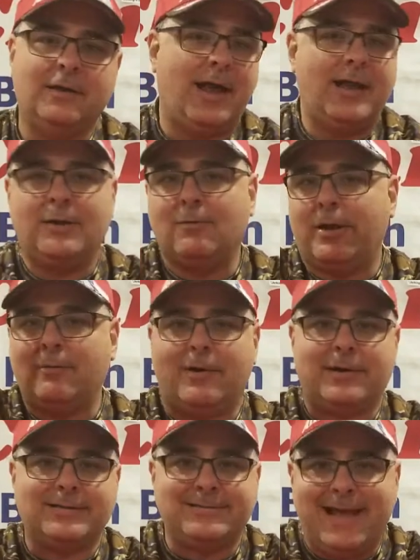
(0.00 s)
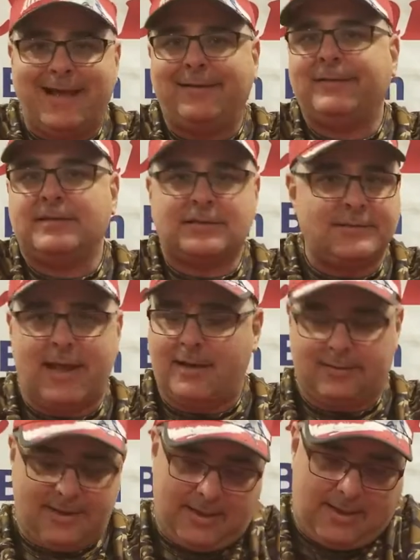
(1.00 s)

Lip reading: Any way you want to snell, you snell.